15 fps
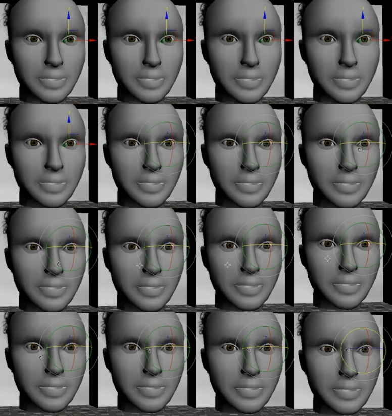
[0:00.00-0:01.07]

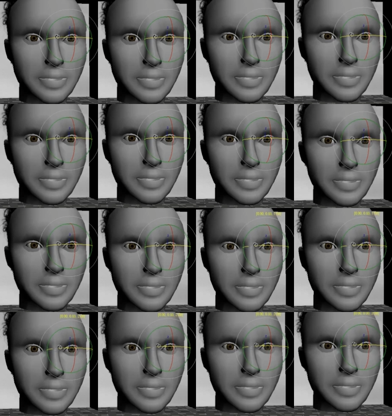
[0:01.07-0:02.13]

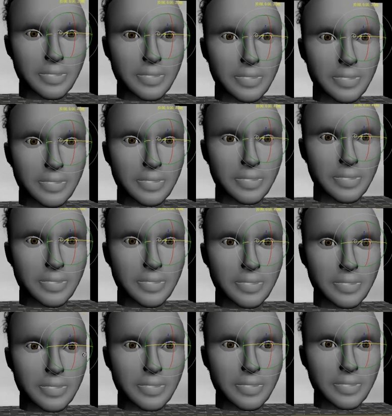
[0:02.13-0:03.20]

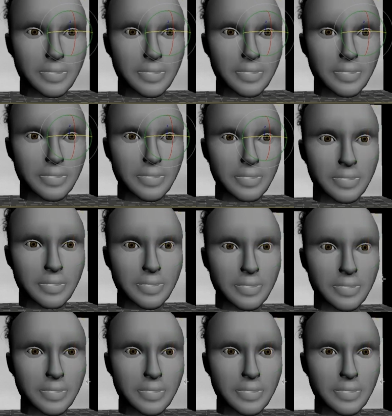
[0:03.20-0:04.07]
[no speech]